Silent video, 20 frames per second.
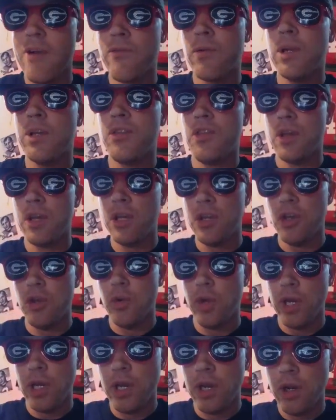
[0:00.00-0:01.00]
everything
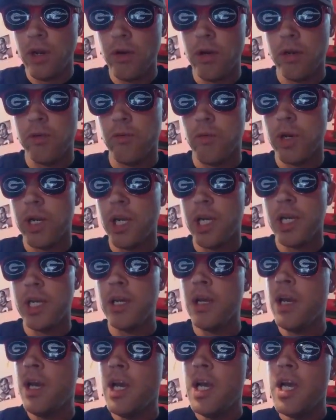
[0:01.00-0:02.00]
you hear and
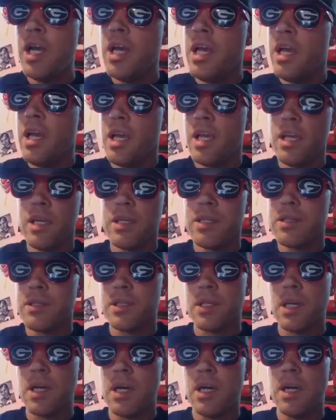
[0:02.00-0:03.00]
read,
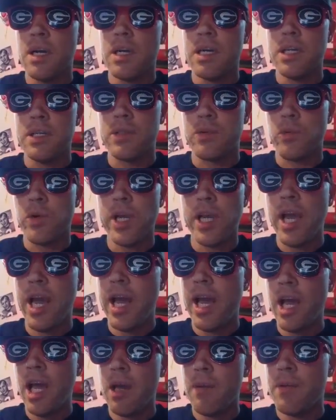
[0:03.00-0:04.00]
his
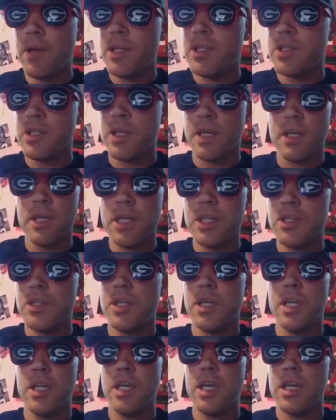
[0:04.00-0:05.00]
rehab and his
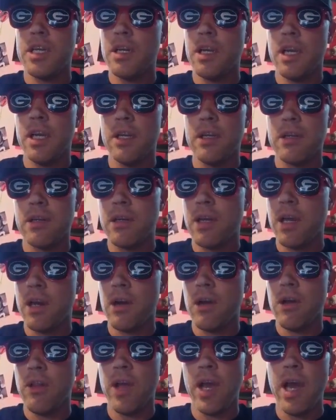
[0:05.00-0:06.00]
conditioning and
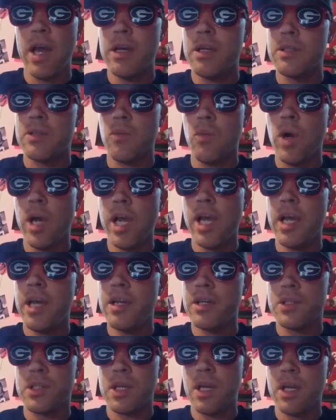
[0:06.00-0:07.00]
all that is way
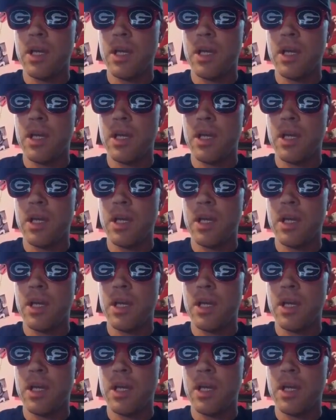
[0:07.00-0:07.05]
ahead of